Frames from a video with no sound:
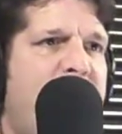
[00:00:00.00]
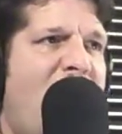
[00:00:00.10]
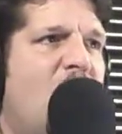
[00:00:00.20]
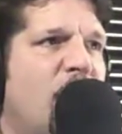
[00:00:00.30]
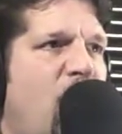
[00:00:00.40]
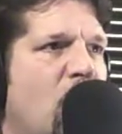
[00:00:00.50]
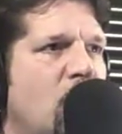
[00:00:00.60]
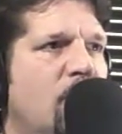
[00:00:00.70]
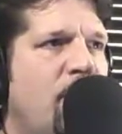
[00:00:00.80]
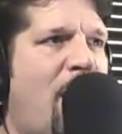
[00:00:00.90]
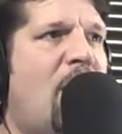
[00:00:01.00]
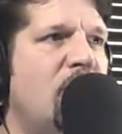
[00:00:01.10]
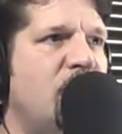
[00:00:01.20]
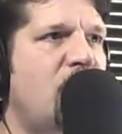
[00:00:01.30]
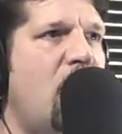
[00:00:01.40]
at power forward with Pau
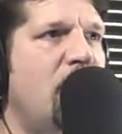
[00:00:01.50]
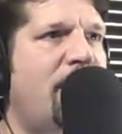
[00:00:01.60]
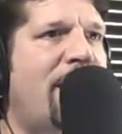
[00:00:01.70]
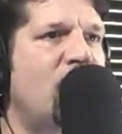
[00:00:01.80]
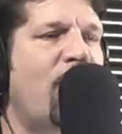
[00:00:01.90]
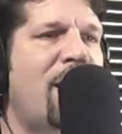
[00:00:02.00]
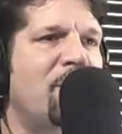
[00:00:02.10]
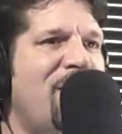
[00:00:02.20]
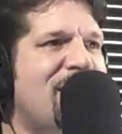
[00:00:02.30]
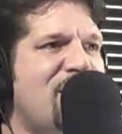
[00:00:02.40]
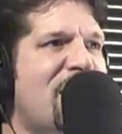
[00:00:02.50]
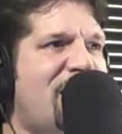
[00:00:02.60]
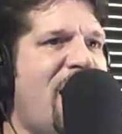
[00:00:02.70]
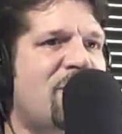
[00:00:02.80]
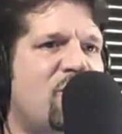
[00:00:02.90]
Gasol and Andrew Bynum. That's not
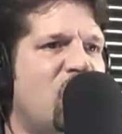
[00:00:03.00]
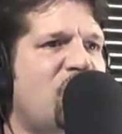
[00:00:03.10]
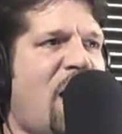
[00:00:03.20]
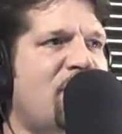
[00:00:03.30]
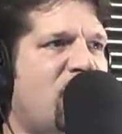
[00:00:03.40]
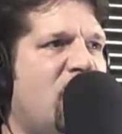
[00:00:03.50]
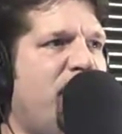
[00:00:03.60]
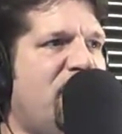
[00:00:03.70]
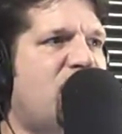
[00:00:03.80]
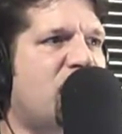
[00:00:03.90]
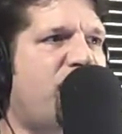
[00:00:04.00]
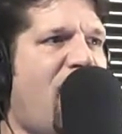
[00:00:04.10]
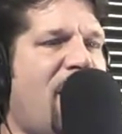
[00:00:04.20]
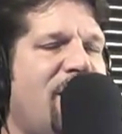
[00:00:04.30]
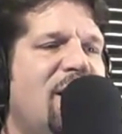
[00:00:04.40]
the answer. Those guys are going to be just
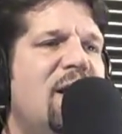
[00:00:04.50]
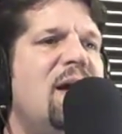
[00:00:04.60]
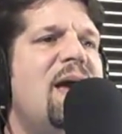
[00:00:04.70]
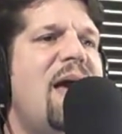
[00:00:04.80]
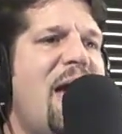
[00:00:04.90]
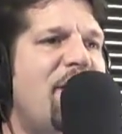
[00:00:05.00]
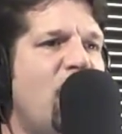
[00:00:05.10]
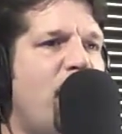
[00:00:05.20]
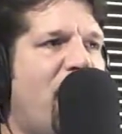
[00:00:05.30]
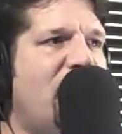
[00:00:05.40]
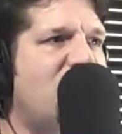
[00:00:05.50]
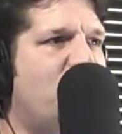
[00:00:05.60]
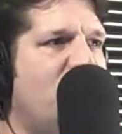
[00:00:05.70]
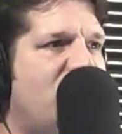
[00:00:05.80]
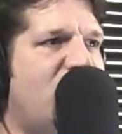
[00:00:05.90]
fine. Everybody's
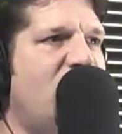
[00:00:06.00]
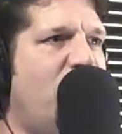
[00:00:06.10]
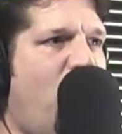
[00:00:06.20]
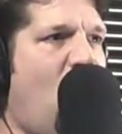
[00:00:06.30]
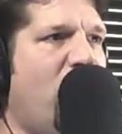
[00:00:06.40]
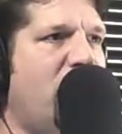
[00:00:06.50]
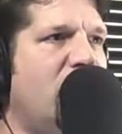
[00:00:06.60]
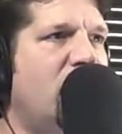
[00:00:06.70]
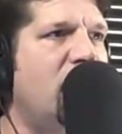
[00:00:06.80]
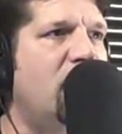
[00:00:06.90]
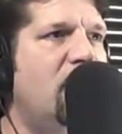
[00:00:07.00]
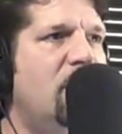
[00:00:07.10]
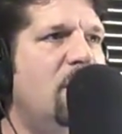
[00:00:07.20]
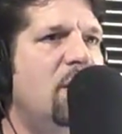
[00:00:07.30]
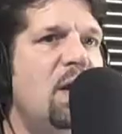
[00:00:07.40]
missing the point.
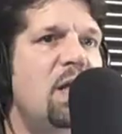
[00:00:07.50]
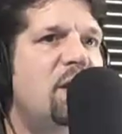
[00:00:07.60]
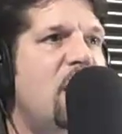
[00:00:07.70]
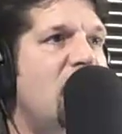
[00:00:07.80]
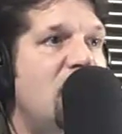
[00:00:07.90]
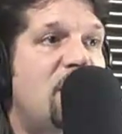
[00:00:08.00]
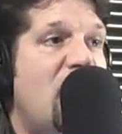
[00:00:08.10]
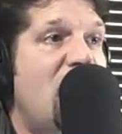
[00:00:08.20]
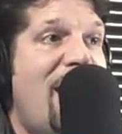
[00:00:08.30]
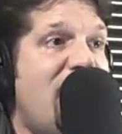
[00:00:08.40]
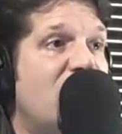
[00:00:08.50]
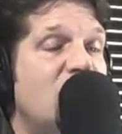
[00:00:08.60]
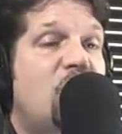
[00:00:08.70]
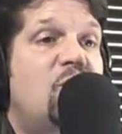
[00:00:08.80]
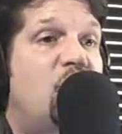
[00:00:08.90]
The
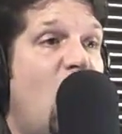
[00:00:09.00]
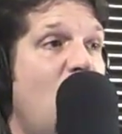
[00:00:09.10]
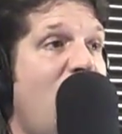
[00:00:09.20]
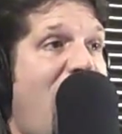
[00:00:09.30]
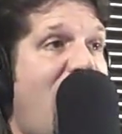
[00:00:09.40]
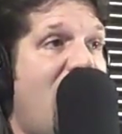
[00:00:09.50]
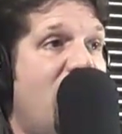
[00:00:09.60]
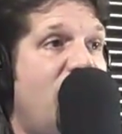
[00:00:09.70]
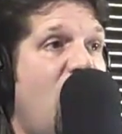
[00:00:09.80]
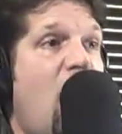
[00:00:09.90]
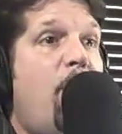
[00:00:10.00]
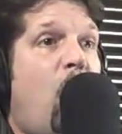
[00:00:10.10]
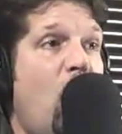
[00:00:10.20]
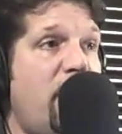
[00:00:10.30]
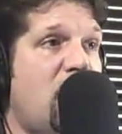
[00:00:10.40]
Lakers don't have a
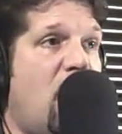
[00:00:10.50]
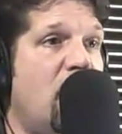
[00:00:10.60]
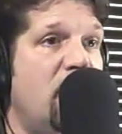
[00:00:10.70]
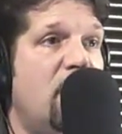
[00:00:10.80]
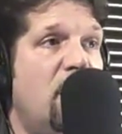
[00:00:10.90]
point guard.